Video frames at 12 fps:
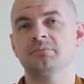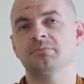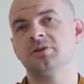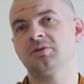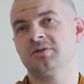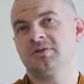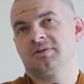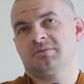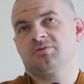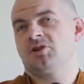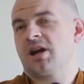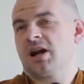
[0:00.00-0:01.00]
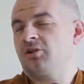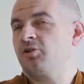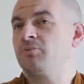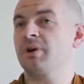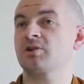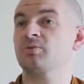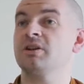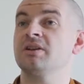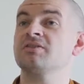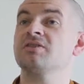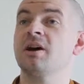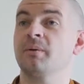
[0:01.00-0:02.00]
because you can't do much when
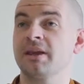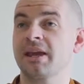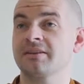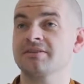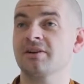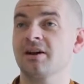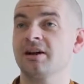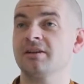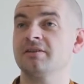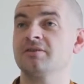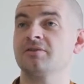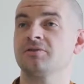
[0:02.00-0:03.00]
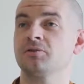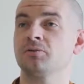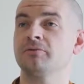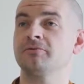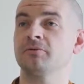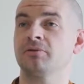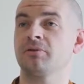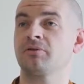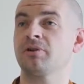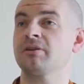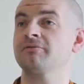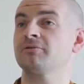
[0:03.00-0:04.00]
it's snowing outside. There's 2 foot,
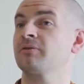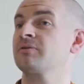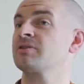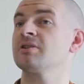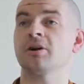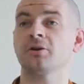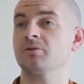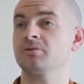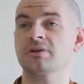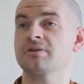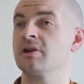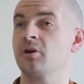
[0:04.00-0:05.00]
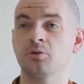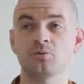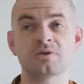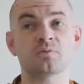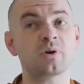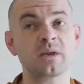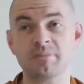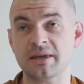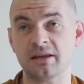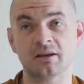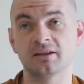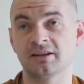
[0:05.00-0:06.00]
3 foot of snow. There's no
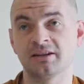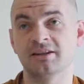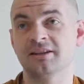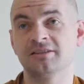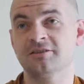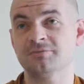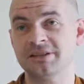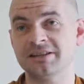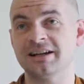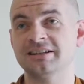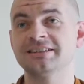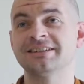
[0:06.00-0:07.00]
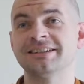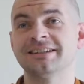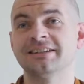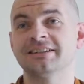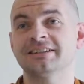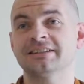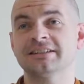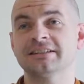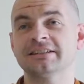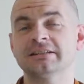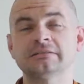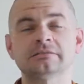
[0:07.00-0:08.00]
sweeping to be done.
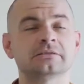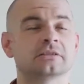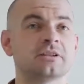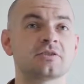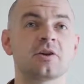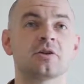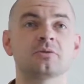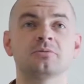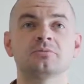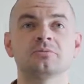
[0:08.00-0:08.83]
There's no